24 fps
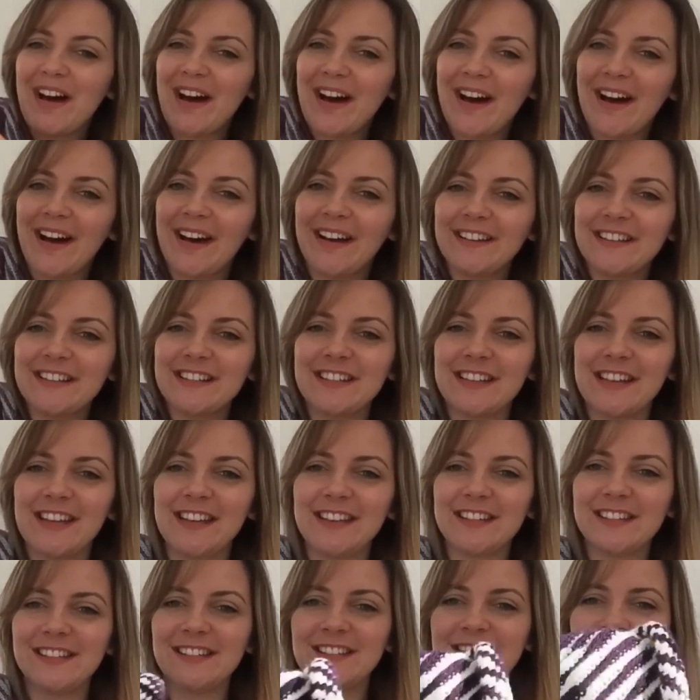but
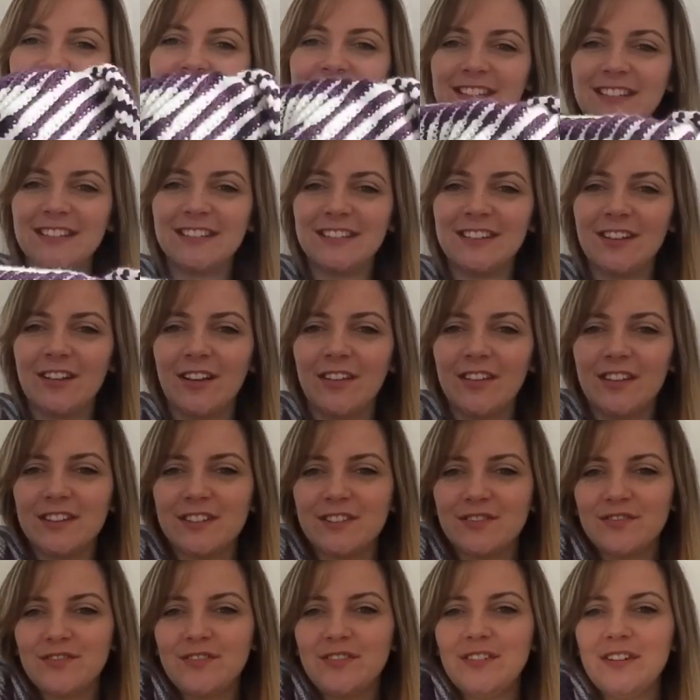it's just got
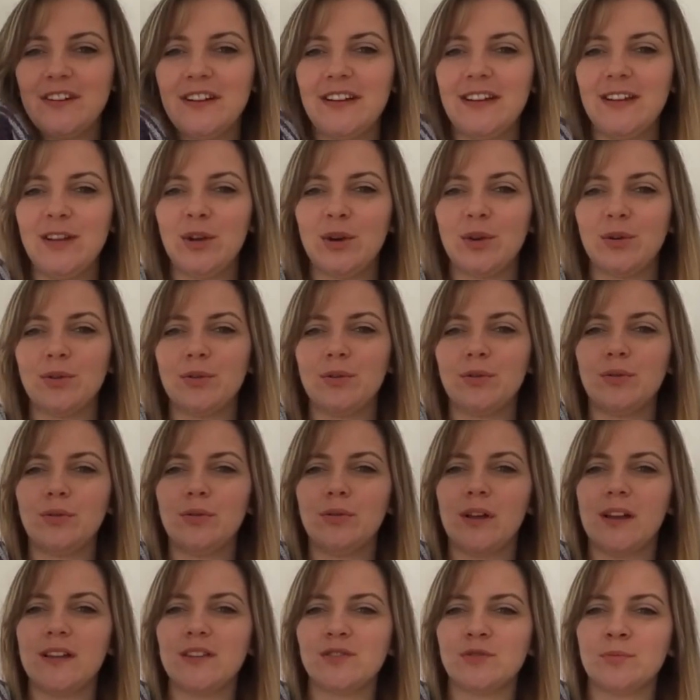this really
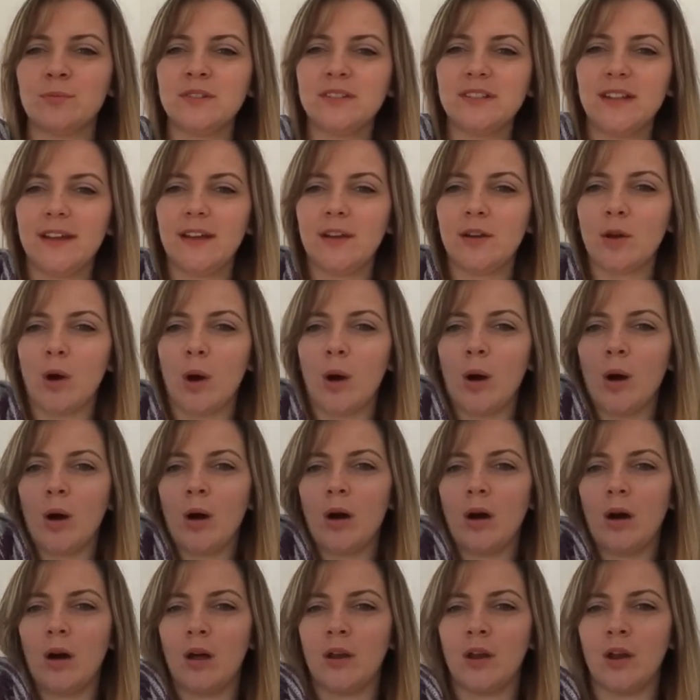cool, it's almost like an,
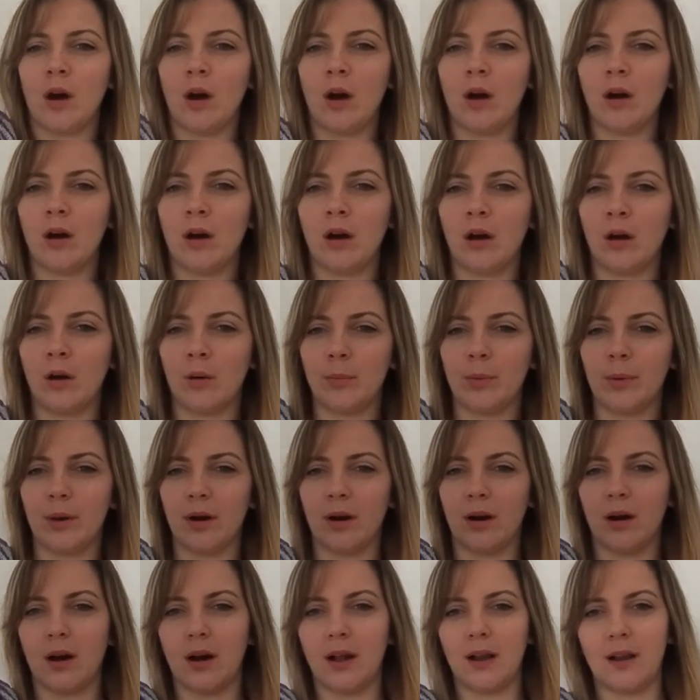an op
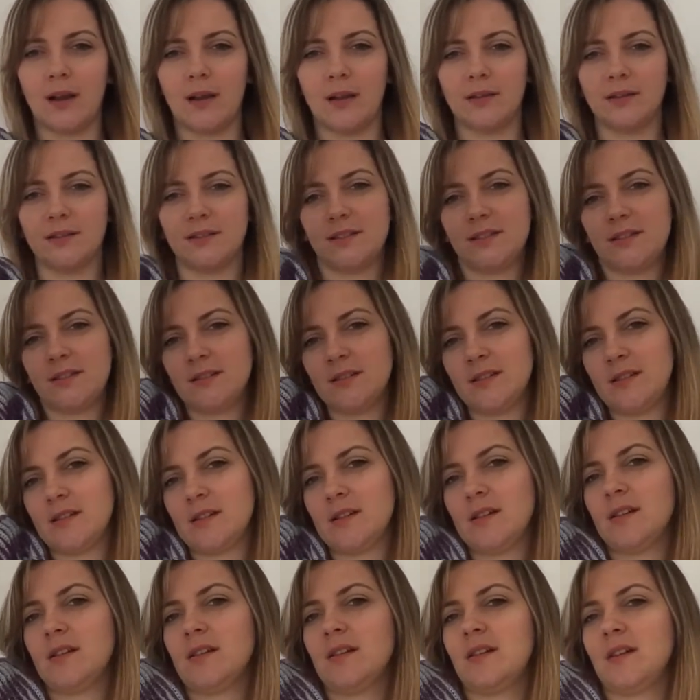art
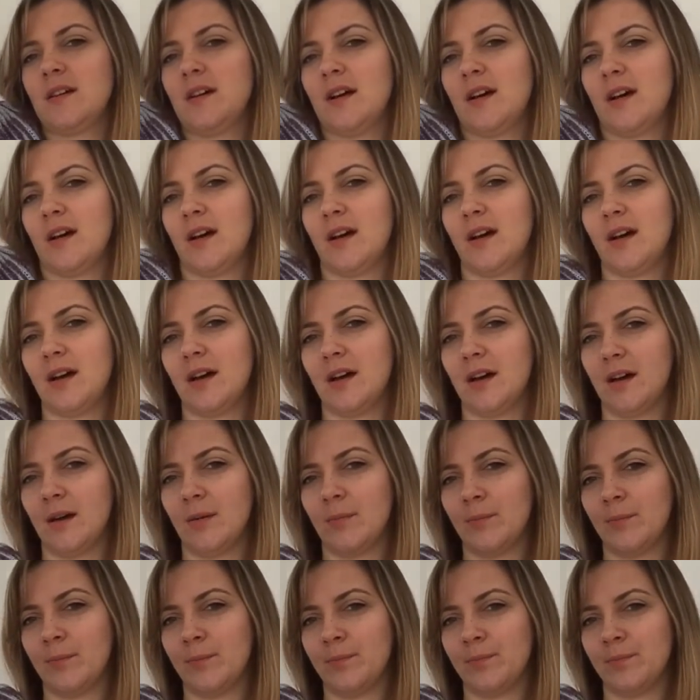
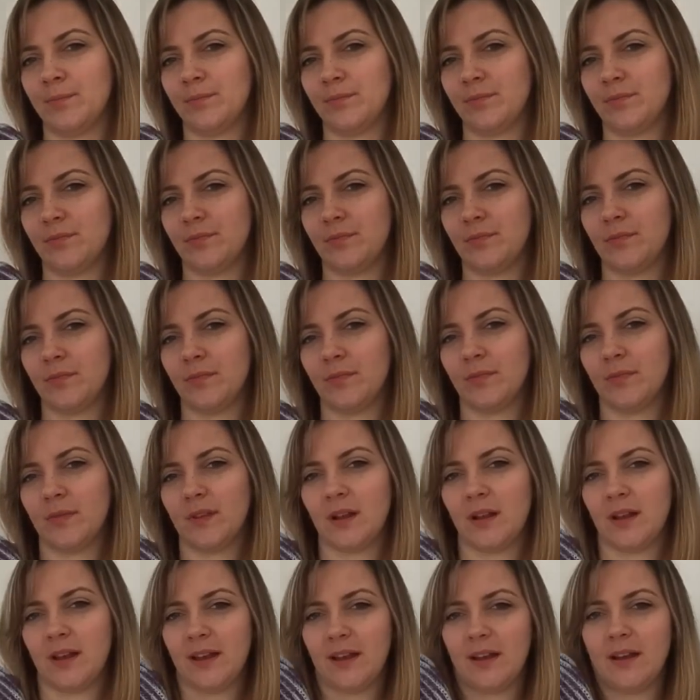um,
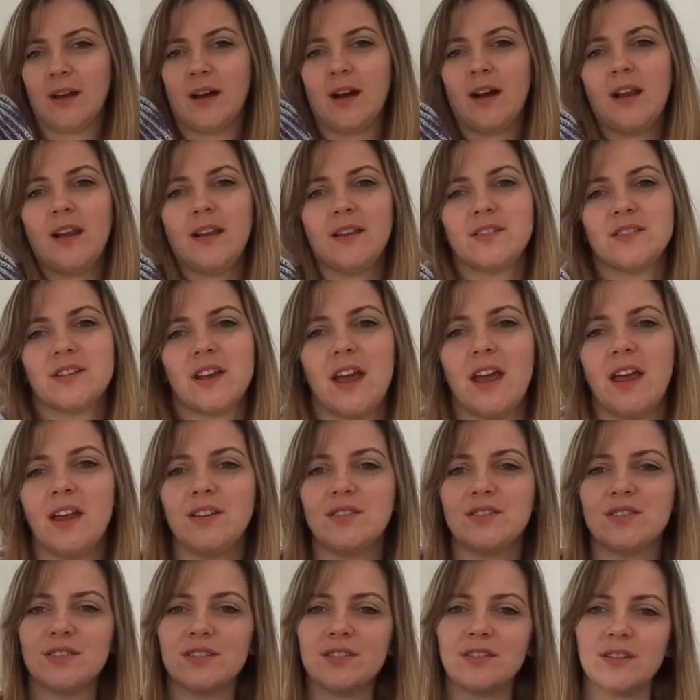like colour
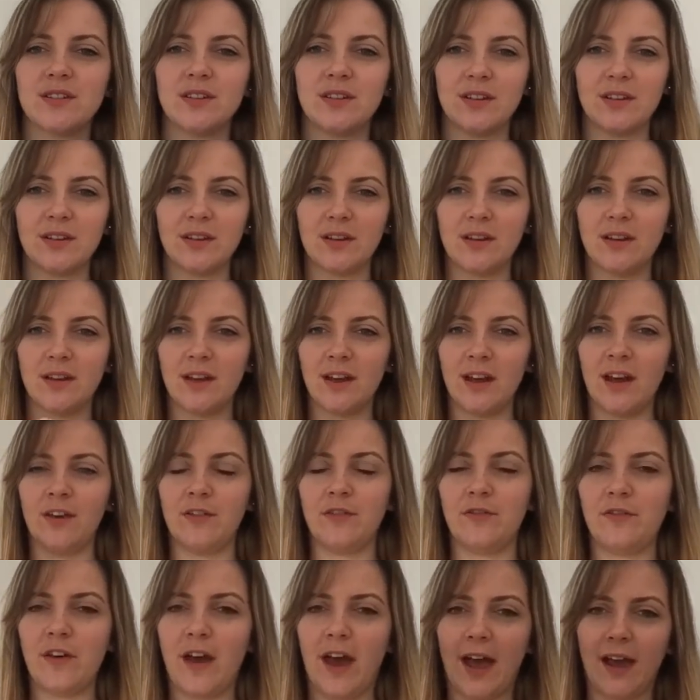change
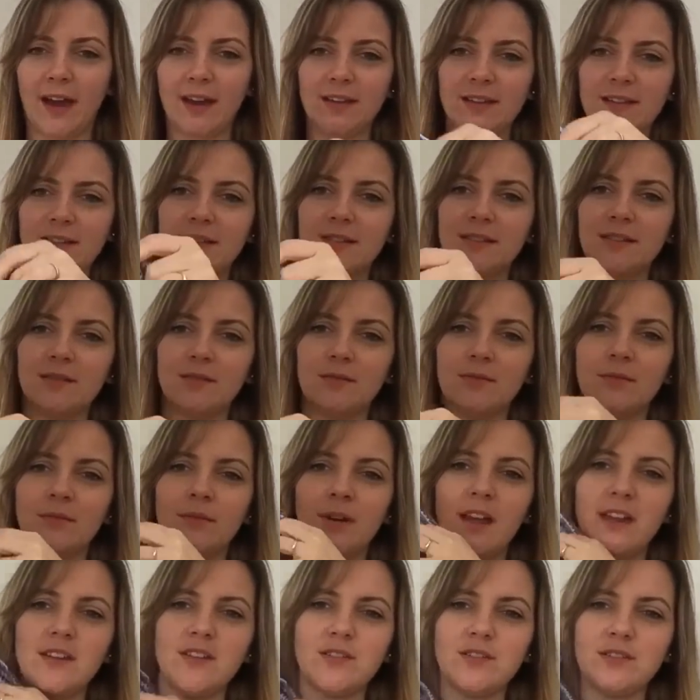effect,
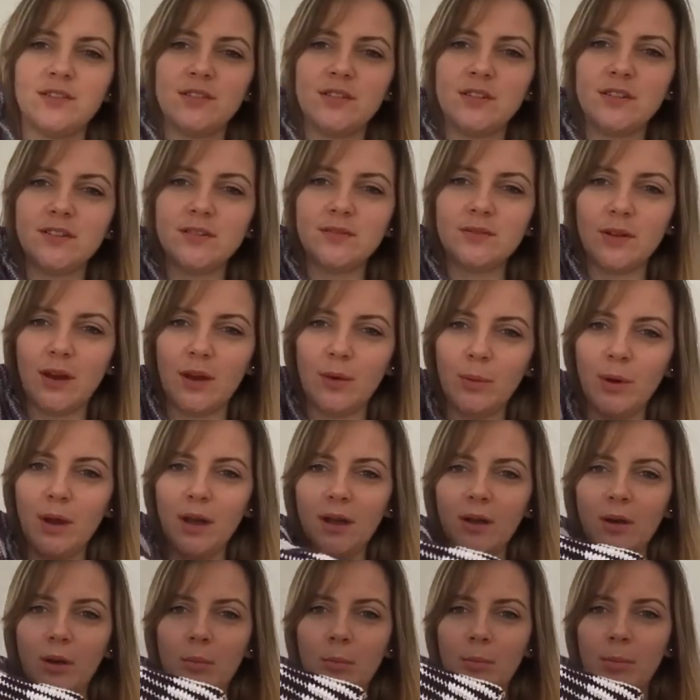which does
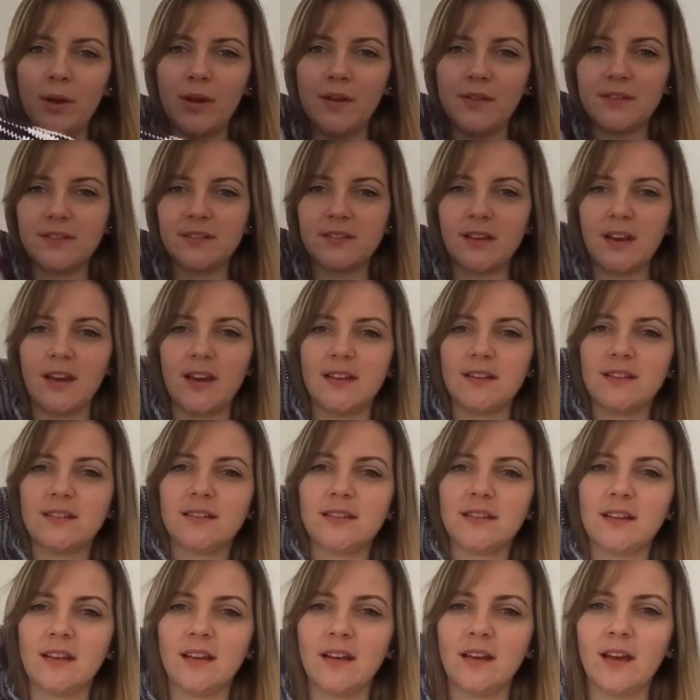work on both
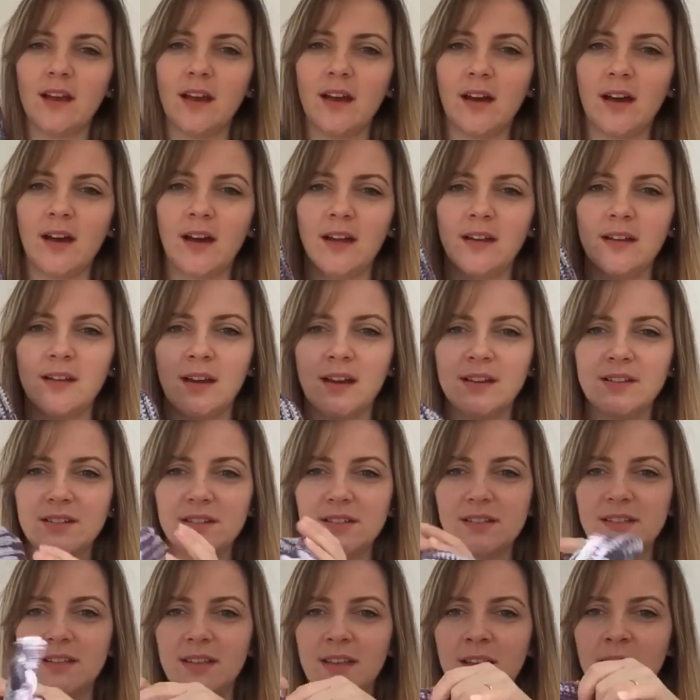sides. And I
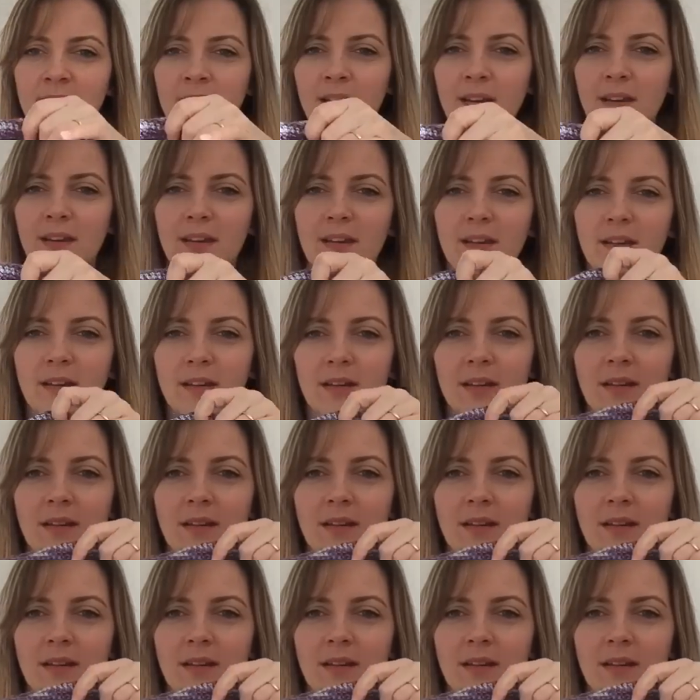just think,